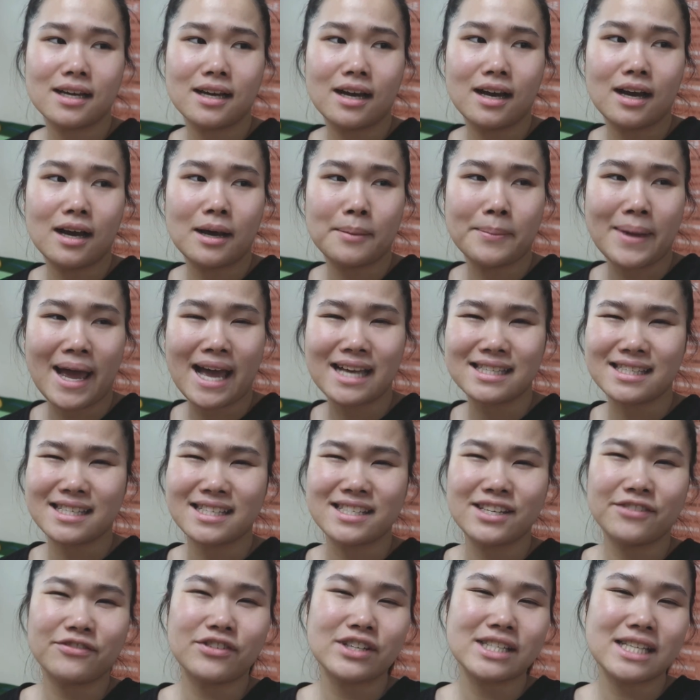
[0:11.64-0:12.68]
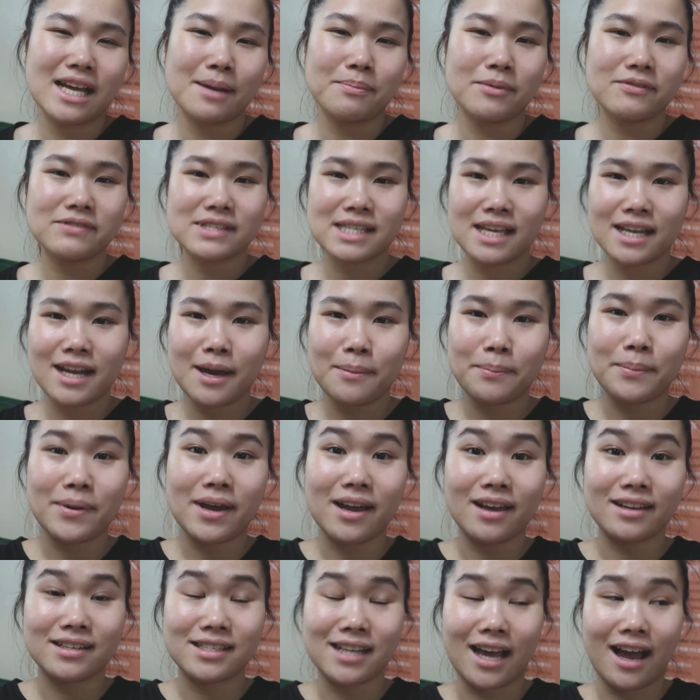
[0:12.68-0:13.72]
has a different type of setup,
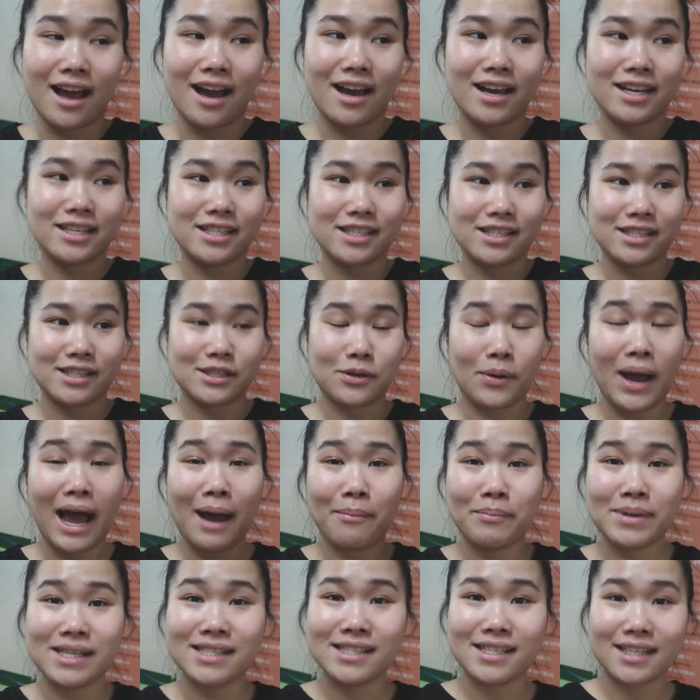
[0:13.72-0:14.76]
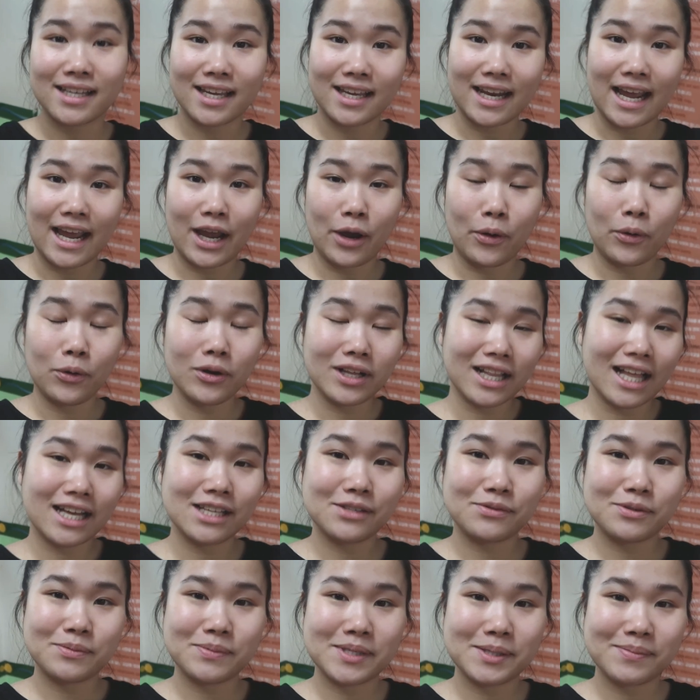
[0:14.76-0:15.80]
but I just so happened to get a whole
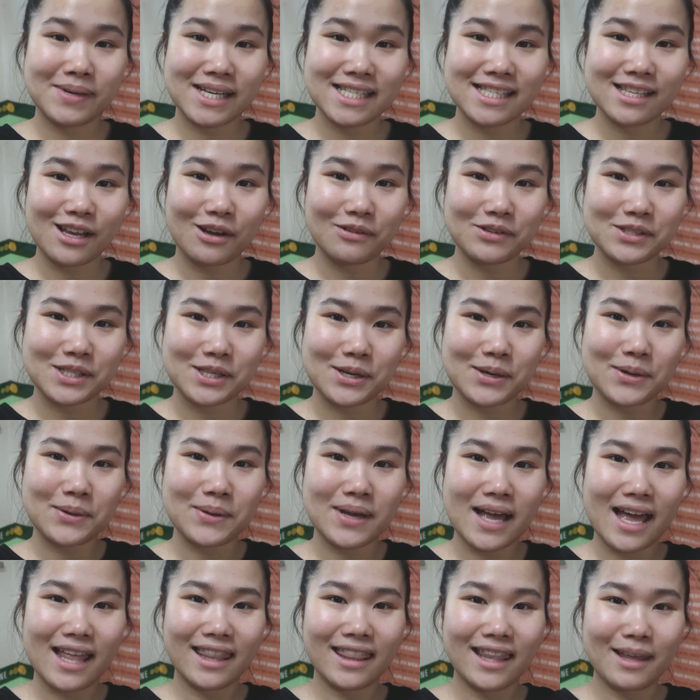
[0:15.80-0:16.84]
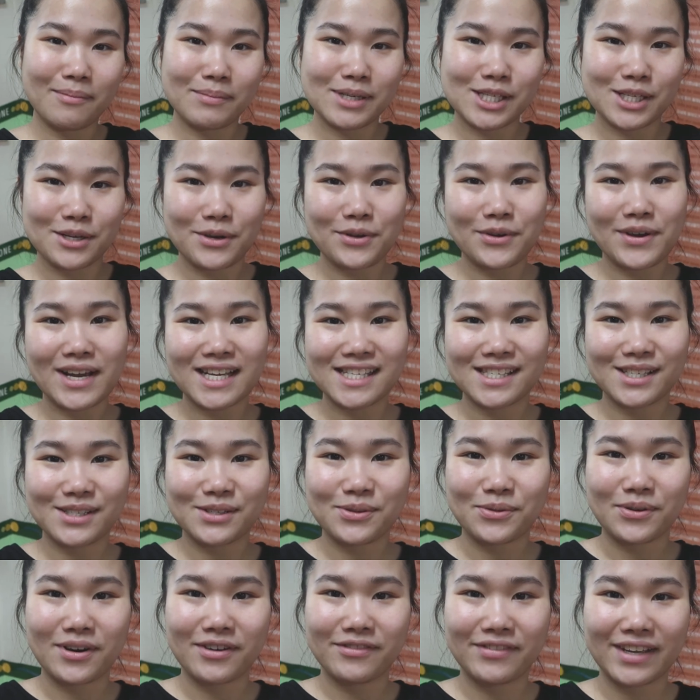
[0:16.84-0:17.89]
classroom to myself, so let me show you guys a
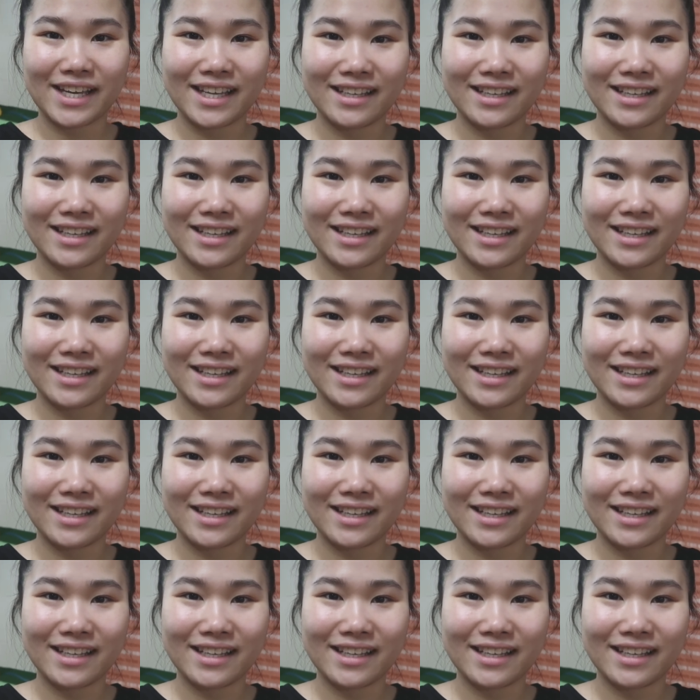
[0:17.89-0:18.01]
tour of